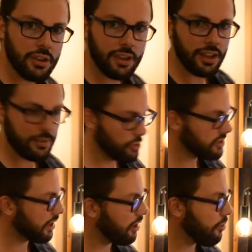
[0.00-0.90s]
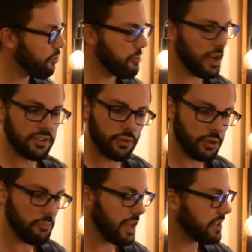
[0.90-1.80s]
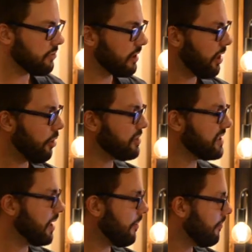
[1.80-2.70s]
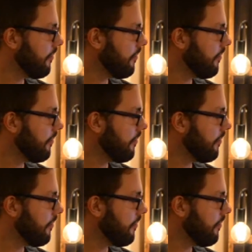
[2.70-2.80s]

It puts a lot more bass. All the bass really opens up.